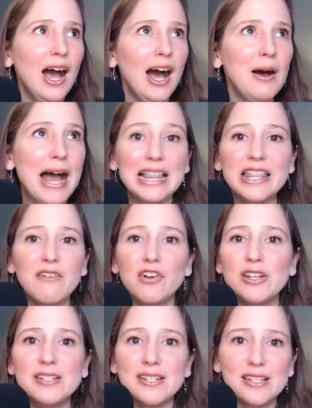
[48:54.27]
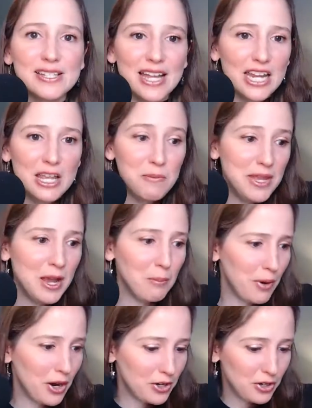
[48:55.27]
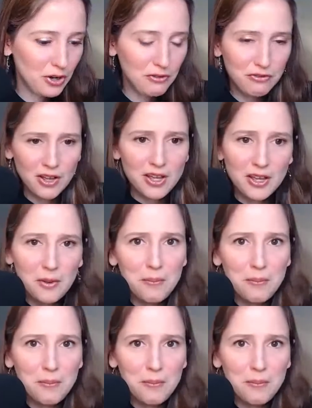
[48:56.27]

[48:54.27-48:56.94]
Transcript: I'll never insist that he be a part of